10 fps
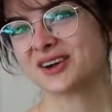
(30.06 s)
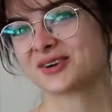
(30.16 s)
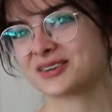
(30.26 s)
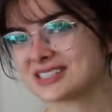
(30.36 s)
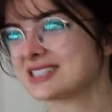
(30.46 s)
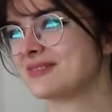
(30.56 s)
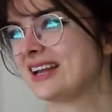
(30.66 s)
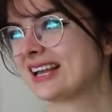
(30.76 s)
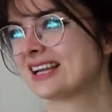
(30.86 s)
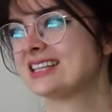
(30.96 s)
Corset
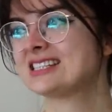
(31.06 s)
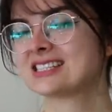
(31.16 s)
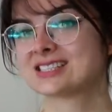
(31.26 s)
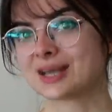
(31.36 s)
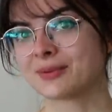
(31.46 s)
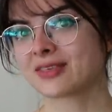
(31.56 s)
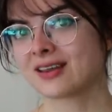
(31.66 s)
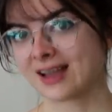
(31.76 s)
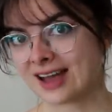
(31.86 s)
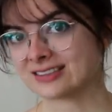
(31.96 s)
making is
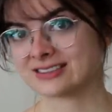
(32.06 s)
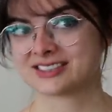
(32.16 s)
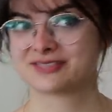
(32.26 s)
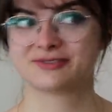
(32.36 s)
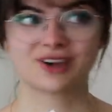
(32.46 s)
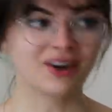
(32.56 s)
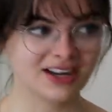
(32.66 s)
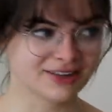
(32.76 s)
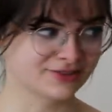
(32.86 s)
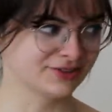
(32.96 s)
something else,
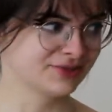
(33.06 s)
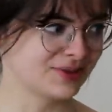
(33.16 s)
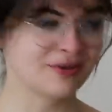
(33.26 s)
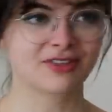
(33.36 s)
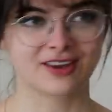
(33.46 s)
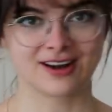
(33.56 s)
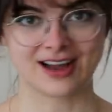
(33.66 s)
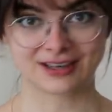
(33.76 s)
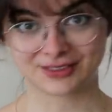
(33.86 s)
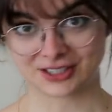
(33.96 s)
very different from everything I
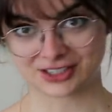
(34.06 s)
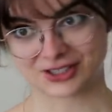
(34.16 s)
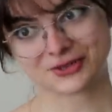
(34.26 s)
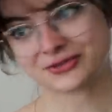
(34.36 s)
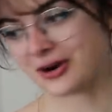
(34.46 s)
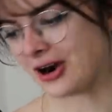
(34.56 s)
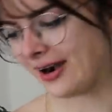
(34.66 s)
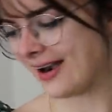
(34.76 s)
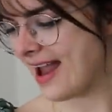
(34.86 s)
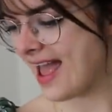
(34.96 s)
have done so
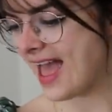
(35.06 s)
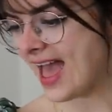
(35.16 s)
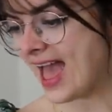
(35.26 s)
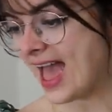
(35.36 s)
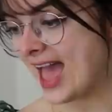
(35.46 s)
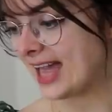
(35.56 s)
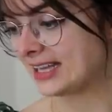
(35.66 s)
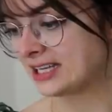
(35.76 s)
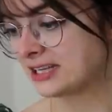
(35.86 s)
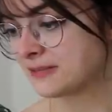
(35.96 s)
far,
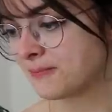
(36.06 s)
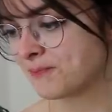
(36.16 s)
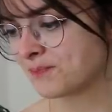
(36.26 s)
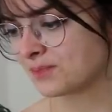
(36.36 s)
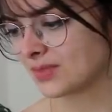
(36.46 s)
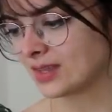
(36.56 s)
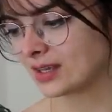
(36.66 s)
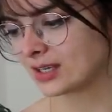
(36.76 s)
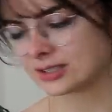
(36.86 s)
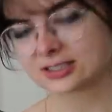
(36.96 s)
and
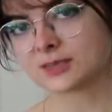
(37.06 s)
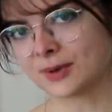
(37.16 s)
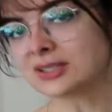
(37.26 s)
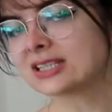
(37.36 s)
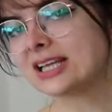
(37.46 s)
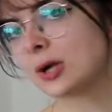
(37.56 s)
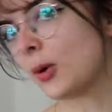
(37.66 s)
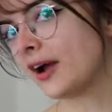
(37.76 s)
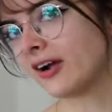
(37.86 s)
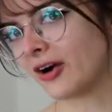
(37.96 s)
supposedly
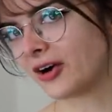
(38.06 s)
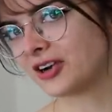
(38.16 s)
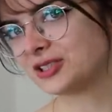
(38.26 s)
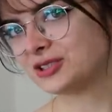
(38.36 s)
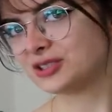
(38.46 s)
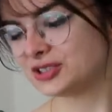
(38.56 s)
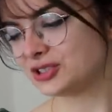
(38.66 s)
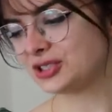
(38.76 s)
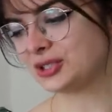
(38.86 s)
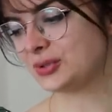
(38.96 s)
quite hard to
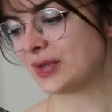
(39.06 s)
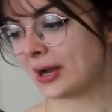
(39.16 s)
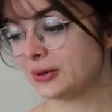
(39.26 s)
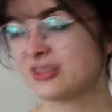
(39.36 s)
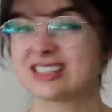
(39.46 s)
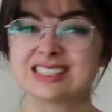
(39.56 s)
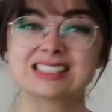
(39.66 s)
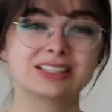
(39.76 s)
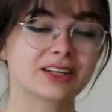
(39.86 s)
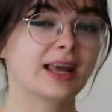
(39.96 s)
do. Now, this is
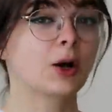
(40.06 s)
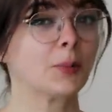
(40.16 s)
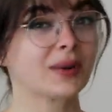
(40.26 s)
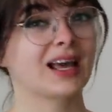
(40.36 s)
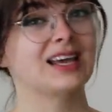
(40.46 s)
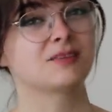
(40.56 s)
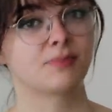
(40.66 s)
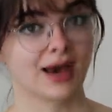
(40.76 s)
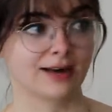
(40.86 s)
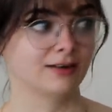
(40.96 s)
not a complicated
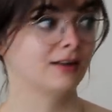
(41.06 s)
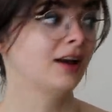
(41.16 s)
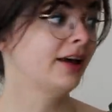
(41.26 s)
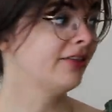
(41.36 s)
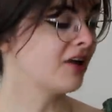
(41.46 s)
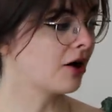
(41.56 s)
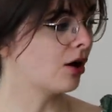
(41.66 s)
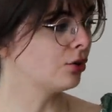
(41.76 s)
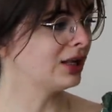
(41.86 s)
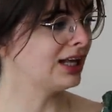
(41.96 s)
pattern. There are
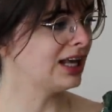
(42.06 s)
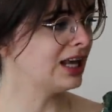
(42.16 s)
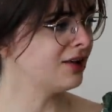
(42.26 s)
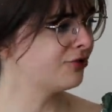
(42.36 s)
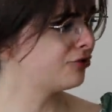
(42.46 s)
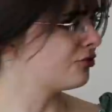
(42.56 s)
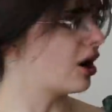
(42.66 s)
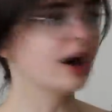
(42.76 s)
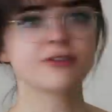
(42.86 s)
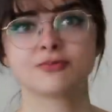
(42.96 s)
only
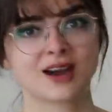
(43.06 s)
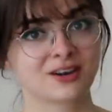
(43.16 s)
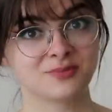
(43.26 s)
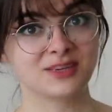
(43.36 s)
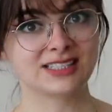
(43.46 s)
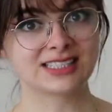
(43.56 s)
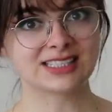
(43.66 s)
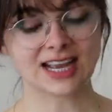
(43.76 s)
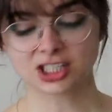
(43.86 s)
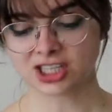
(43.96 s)
five pattern
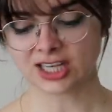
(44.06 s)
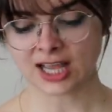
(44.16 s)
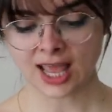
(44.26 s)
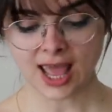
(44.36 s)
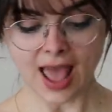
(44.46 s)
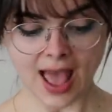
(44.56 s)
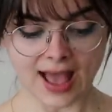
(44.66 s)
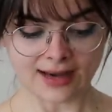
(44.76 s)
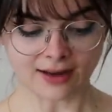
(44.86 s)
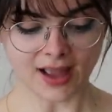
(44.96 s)
pieces actually,
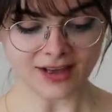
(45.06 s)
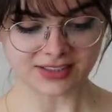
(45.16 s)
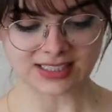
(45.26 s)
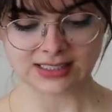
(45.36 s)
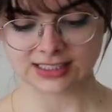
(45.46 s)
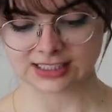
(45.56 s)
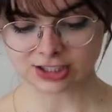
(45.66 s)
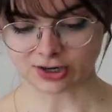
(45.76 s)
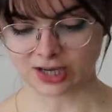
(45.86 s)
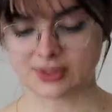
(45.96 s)
and I have seen this
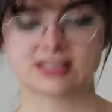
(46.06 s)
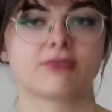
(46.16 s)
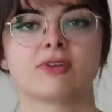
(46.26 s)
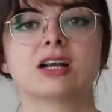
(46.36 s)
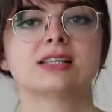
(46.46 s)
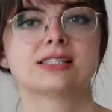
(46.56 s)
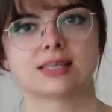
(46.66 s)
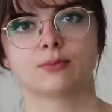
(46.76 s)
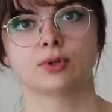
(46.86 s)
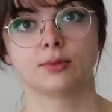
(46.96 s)
described as a fairly
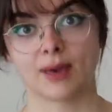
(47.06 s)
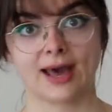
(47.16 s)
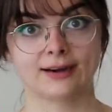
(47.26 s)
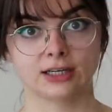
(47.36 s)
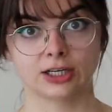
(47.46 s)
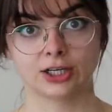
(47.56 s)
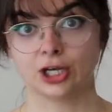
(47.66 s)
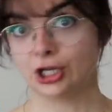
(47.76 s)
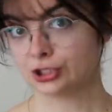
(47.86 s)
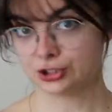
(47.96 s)
simple pattern
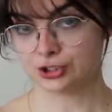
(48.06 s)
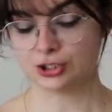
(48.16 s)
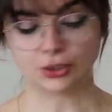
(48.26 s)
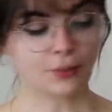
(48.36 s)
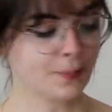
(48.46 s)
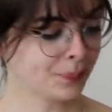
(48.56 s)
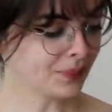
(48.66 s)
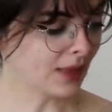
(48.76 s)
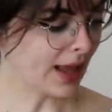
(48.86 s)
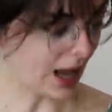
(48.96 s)
to do.
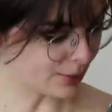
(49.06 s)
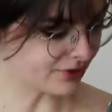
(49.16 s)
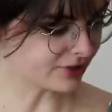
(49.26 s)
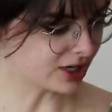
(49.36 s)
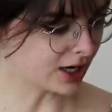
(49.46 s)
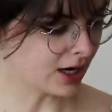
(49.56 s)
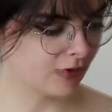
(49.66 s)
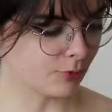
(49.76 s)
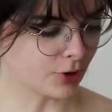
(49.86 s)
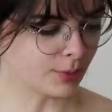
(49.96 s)
However,
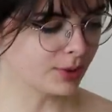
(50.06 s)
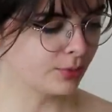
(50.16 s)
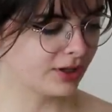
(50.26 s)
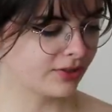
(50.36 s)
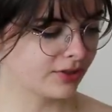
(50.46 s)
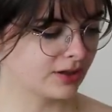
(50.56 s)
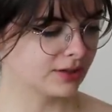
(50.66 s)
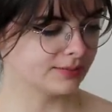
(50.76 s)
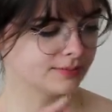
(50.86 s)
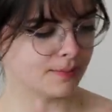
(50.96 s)
the problem with
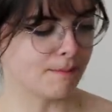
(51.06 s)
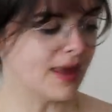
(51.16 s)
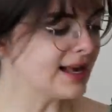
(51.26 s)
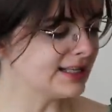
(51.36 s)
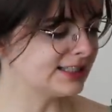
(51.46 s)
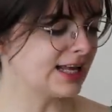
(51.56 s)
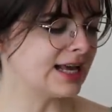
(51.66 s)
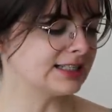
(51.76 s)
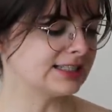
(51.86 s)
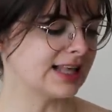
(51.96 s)
making
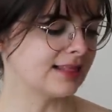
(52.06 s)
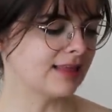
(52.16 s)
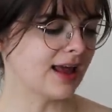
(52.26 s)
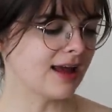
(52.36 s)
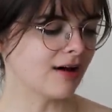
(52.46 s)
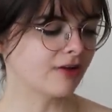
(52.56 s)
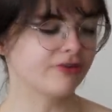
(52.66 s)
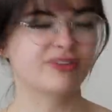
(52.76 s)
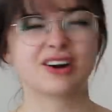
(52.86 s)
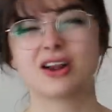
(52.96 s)
stays is that they are
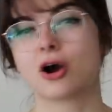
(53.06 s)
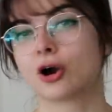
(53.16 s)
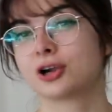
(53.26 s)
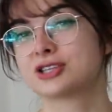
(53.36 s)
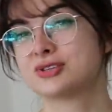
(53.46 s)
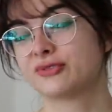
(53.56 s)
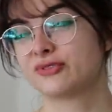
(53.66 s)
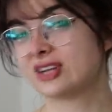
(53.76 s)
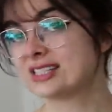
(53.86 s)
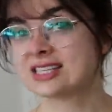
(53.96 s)
very hard to
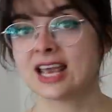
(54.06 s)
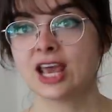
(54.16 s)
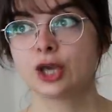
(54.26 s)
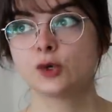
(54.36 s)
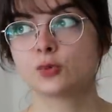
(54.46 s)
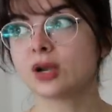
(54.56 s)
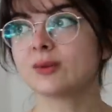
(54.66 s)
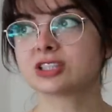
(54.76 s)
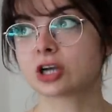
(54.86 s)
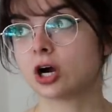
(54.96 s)
fit. You pretty
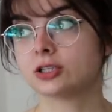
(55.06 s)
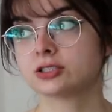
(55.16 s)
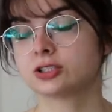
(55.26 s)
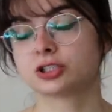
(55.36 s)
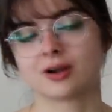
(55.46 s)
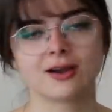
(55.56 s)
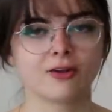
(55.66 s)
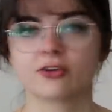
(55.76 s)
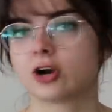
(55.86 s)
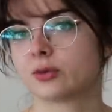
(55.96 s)
much can't try
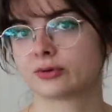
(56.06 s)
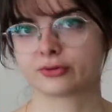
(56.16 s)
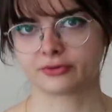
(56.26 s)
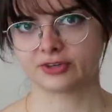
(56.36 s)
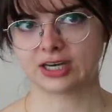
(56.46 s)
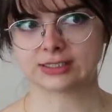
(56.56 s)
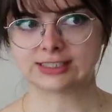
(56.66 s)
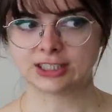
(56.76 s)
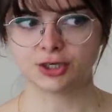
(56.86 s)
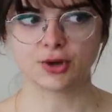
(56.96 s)
on the garment for fit
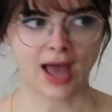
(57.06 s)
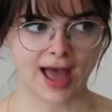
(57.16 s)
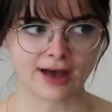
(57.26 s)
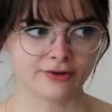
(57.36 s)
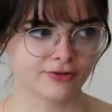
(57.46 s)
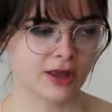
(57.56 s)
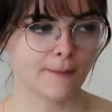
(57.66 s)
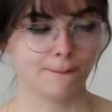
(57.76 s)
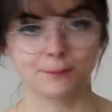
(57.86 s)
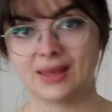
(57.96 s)
until you have
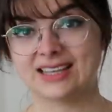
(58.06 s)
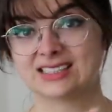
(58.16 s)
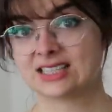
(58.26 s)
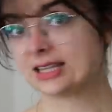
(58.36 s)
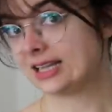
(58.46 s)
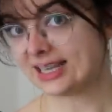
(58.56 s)
made the